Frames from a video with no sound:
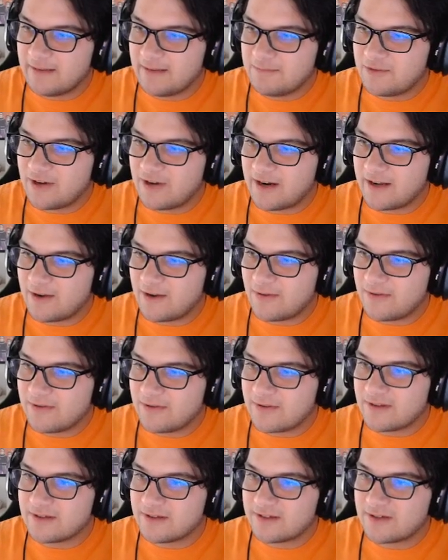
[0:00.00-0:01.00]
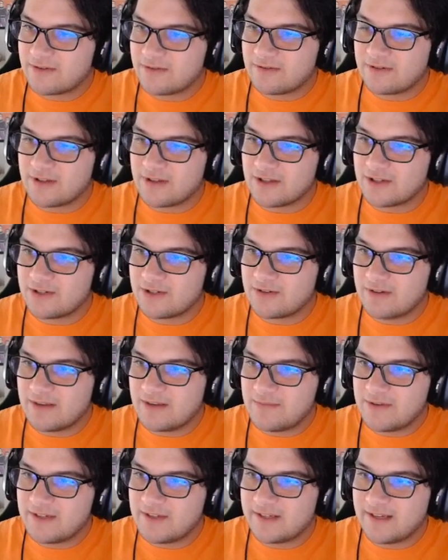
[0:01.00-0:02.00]
I'm trying to go through the
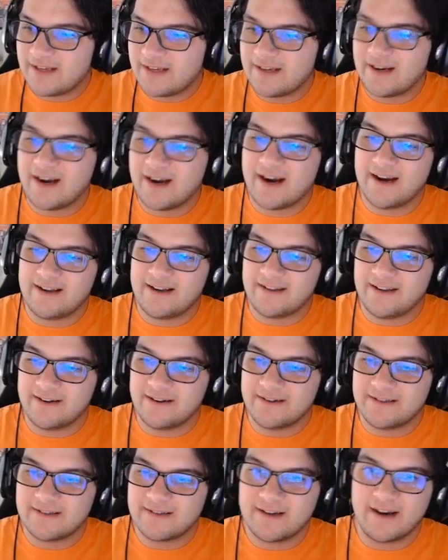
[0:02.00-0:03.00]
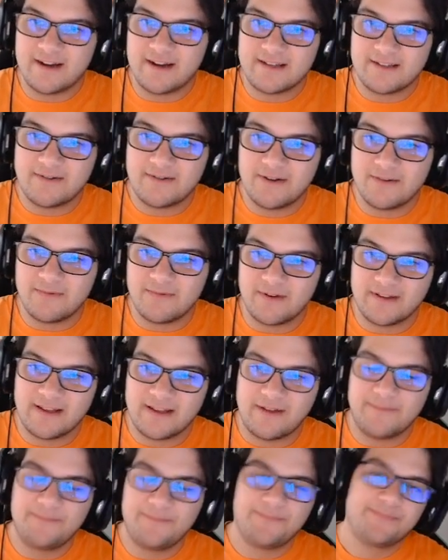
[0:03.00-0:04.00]
stream, you see it? Alright, there it is. Alright, so it all worked
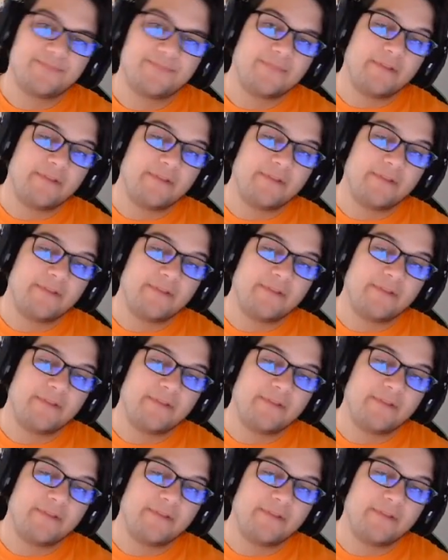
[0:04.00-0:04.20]
out.